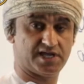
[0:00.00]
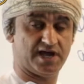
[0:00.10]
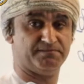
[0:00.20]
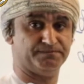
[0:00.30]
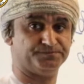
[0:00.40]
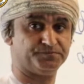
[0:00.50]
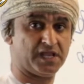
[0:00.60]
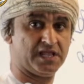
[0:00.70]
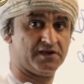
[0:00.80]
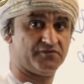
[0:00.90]
come
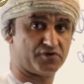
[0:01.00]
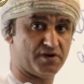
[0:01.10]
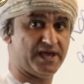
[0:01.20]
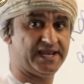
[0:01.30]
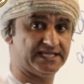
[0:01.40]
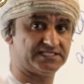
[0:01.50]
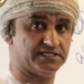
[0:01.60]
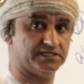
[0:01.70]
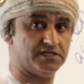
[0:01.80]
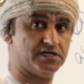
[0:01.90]
from an
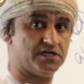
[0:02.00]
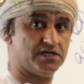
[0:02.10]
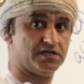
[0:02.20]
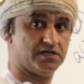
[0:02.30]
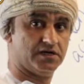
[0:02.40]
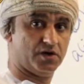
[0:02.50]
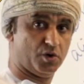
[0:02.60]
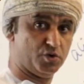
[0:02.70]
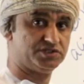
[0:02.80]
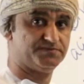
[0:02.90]
acid
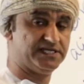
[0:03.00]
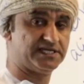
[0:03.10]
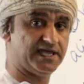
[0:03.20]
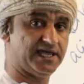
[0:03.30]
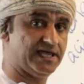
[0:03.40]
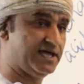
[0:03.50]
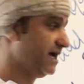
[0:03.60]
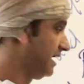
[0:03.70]
whose pKa